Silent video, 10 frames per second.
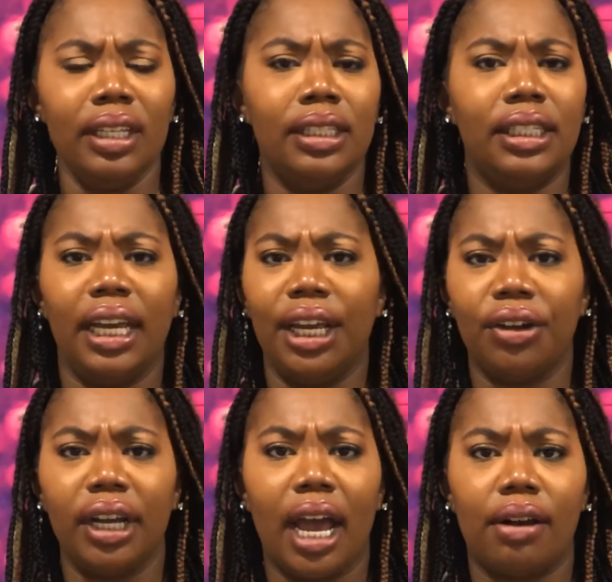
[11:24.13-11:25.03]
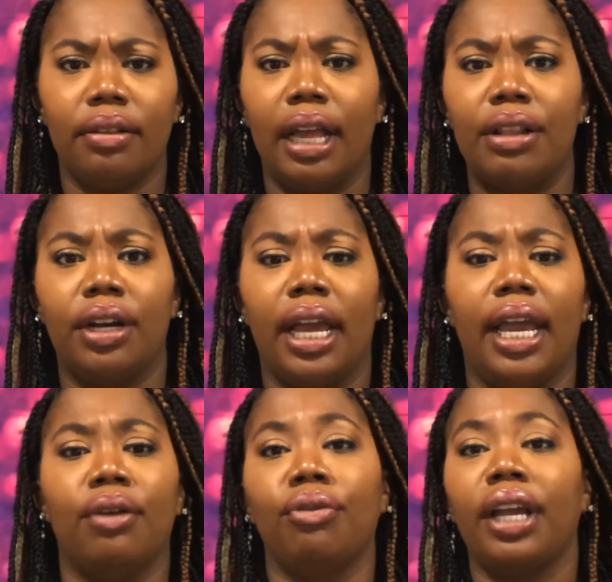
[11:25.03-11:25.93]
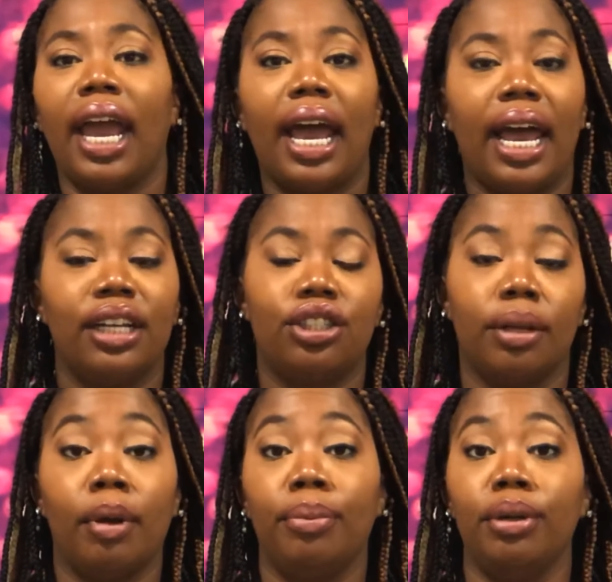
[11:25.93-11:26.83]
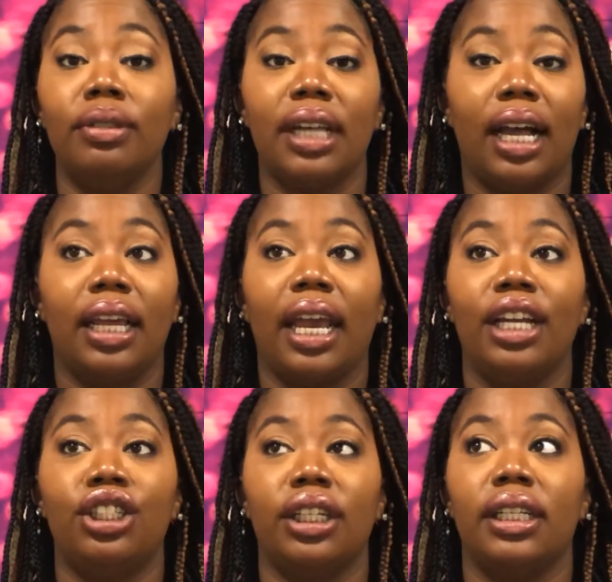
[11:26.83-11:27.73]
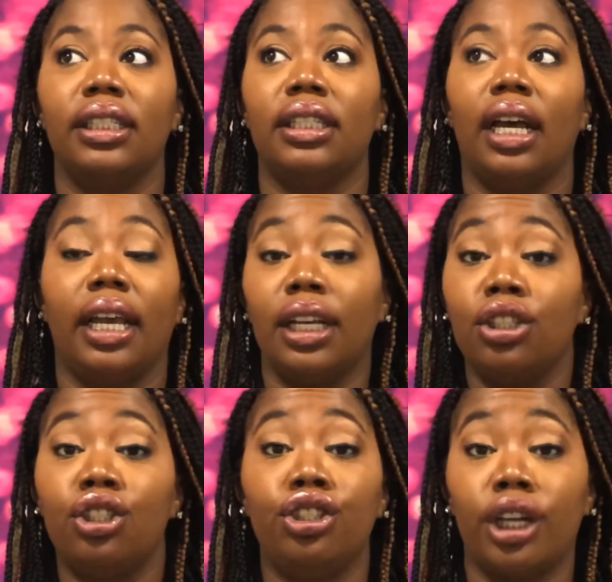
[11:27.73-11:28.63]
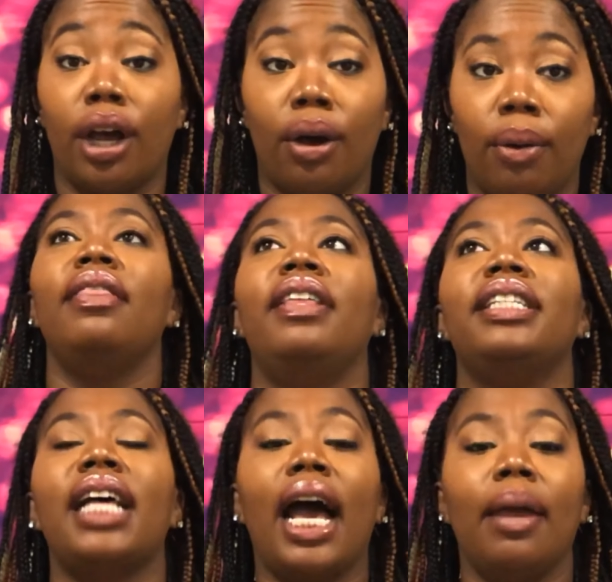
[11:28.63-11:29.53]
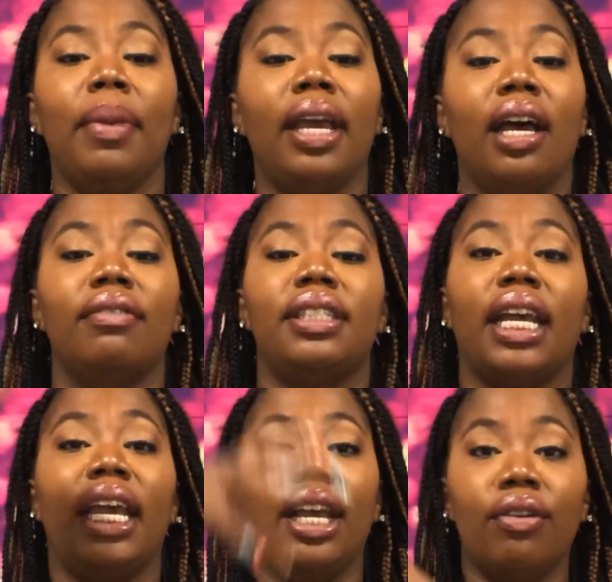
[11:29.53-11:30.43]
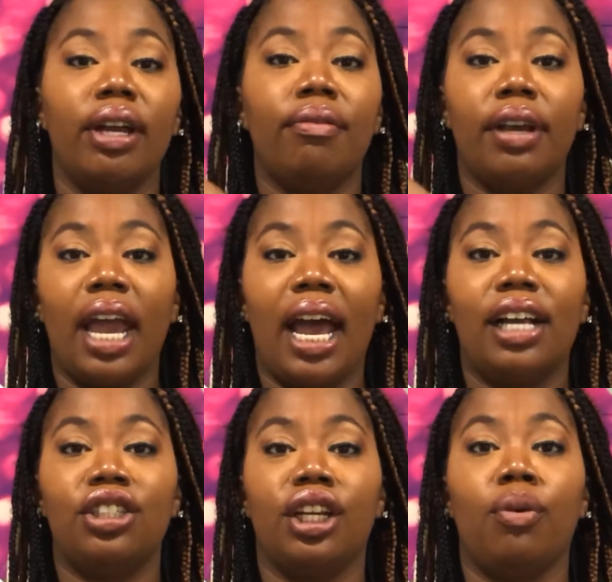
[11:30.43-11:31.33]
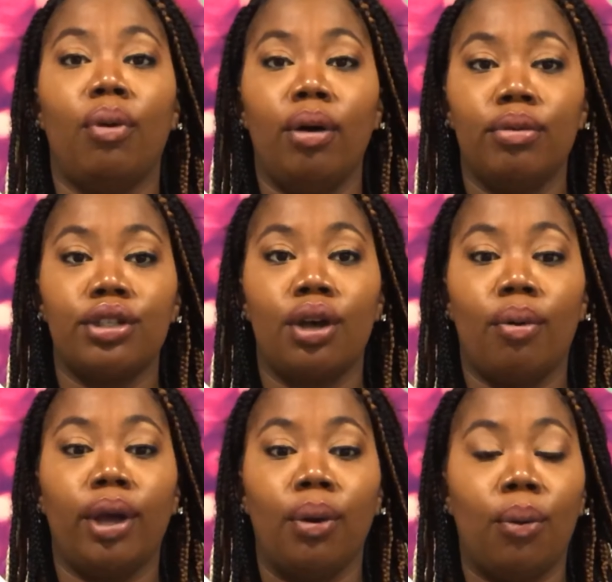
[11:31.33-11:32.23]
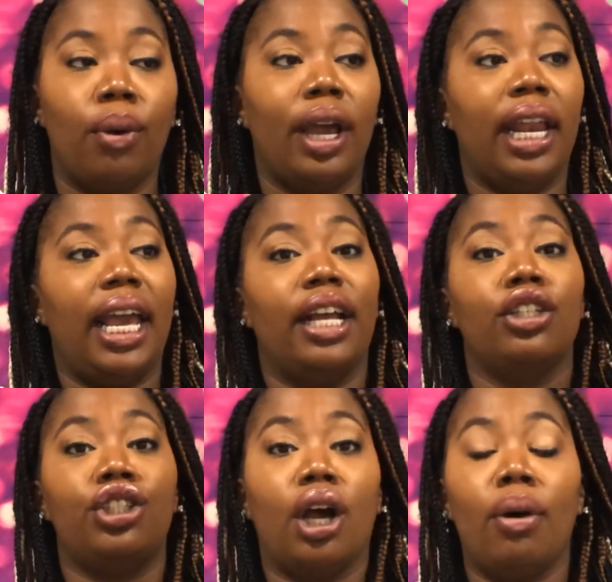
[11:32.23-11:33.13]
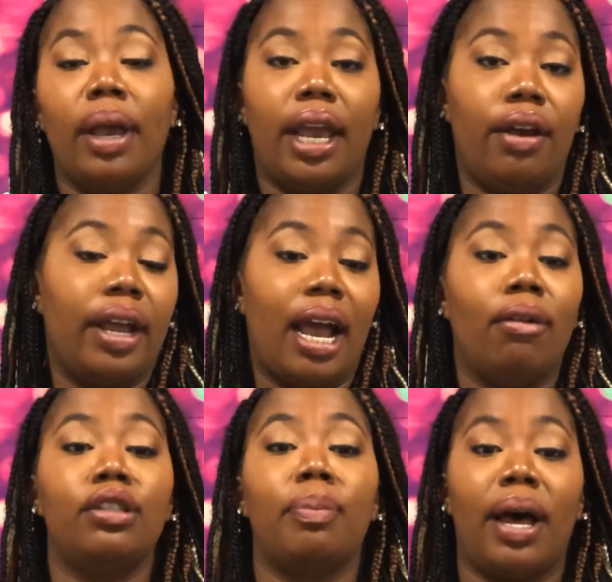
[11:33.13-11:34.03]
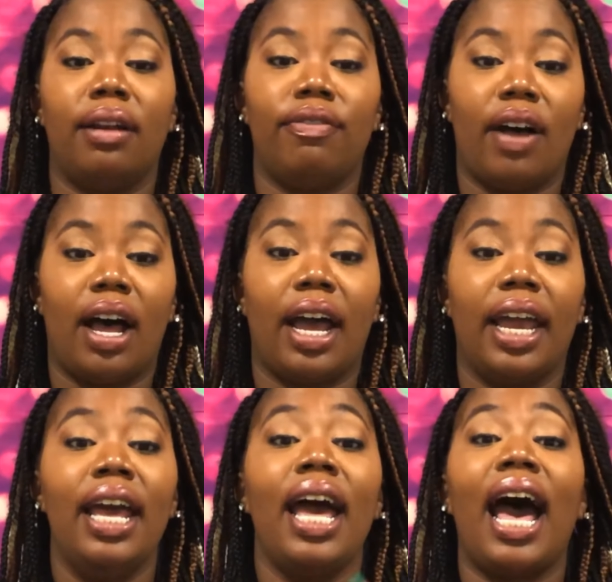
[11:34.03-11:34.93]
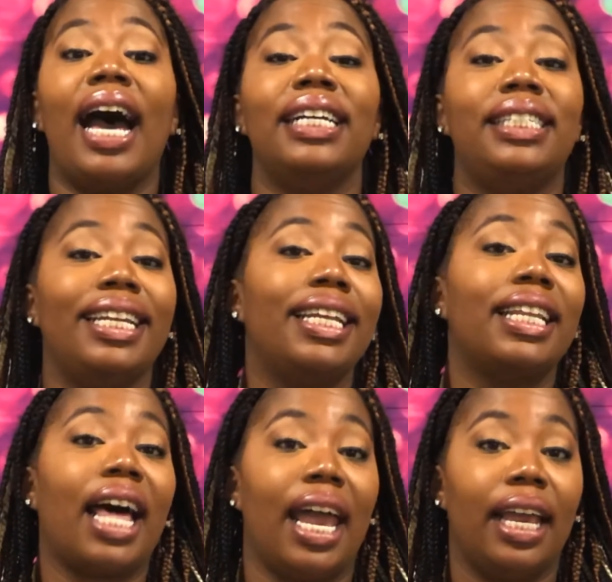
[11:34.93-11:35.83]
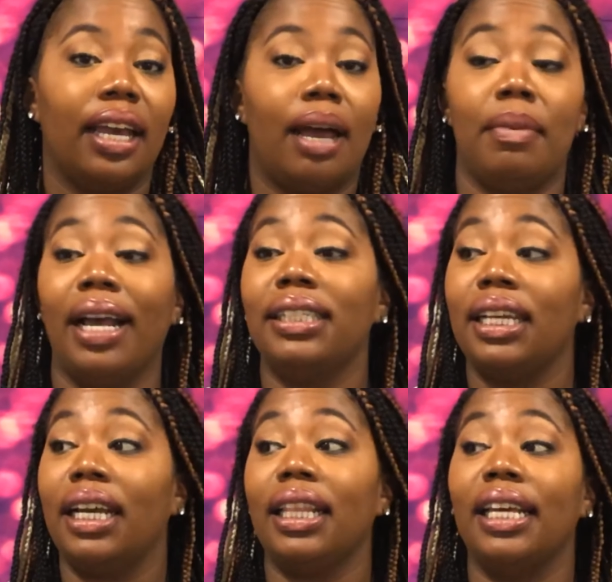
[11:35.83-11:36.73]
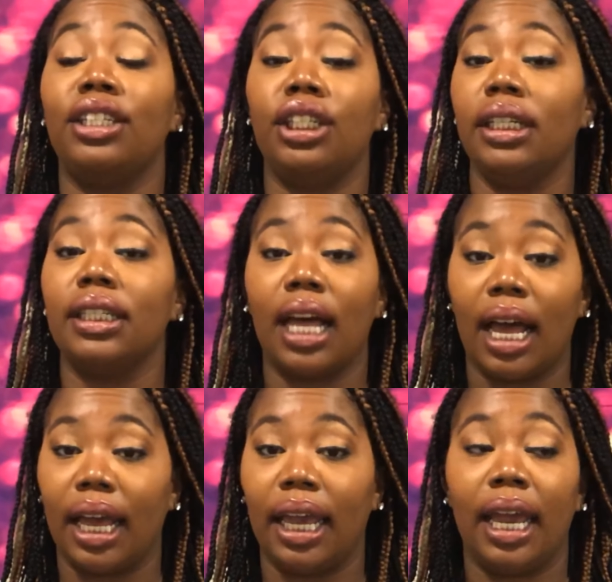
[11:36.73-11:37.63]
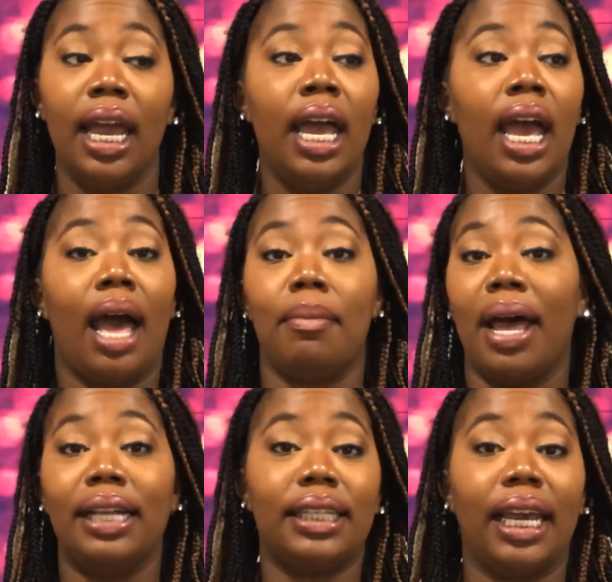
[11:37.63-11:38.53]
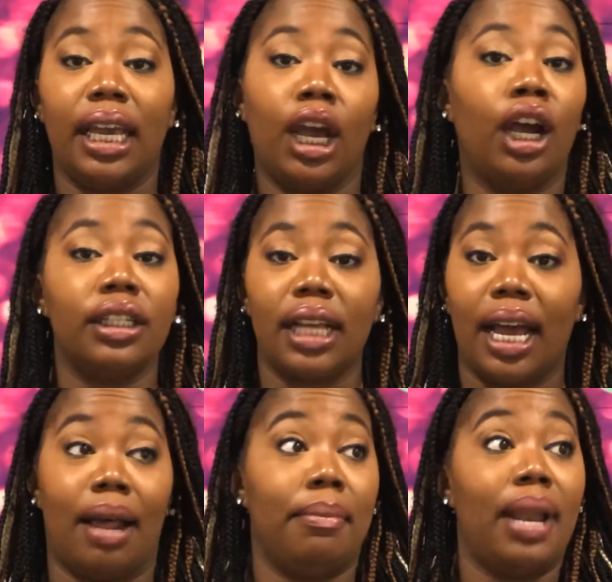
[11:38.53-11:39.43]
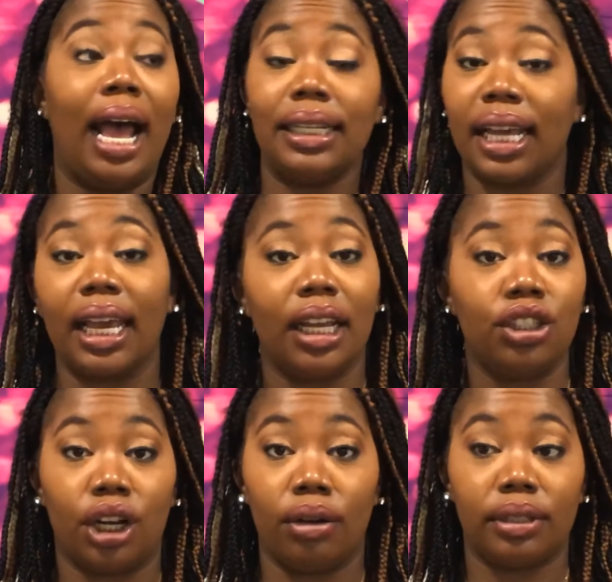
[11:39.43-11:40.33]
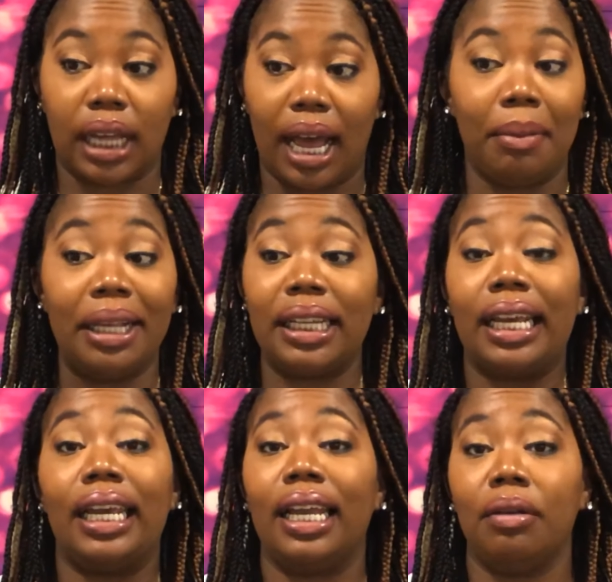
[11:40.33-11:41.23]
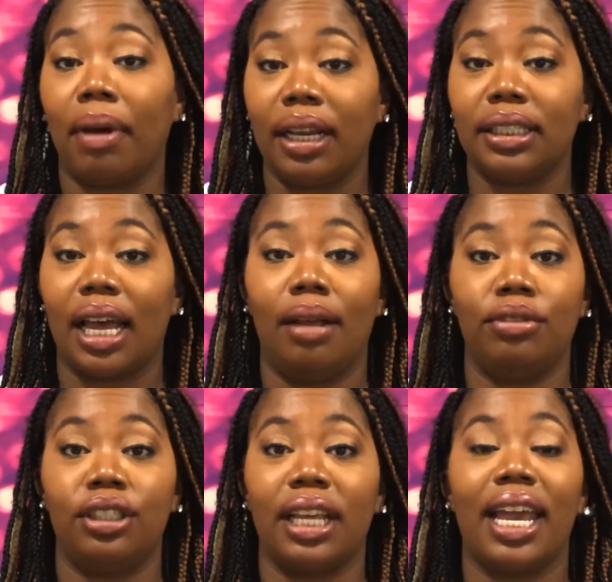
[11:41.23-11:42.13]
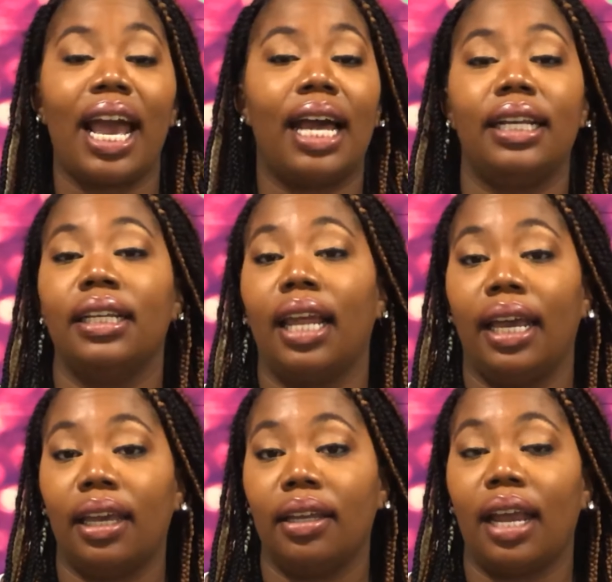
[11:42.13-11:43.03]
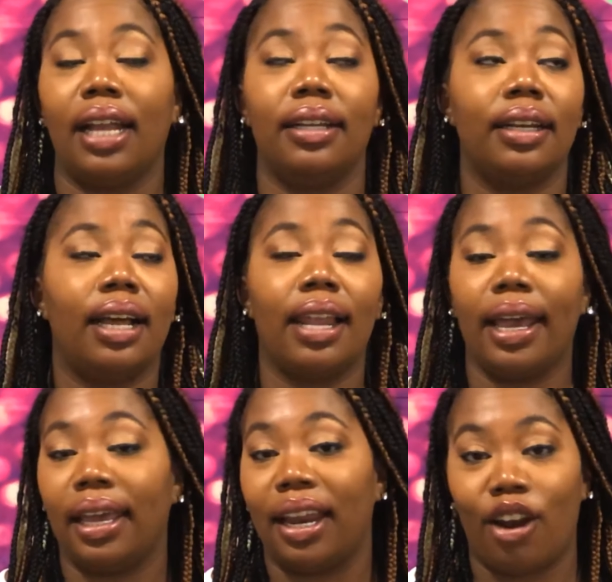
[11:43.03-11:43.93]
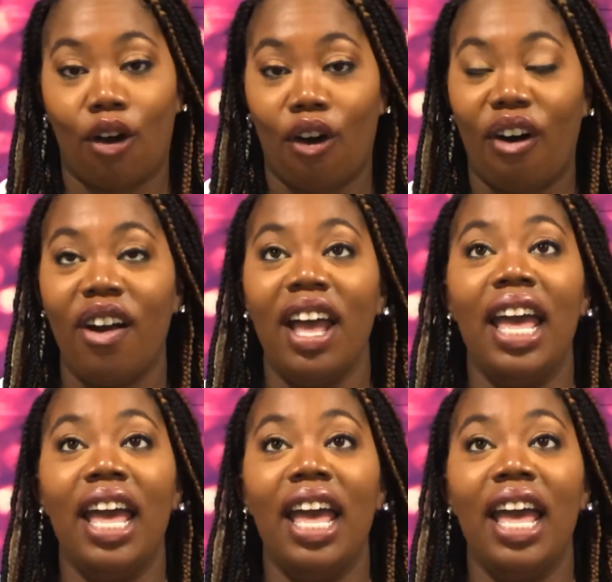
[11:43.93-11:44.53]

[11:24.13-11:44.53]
Tahiri got on the internet and rehashed some abuse allegations against Joe. The timing of Tahiri rehashing what was going on and Joe airing out Spotify, I didn't like. I'm not saying that she's lying. I'm not taking her side. I'm not taking Joe's side. I'm not taking anybody's side. I'm just saying I didn't like it. I did not like it at all.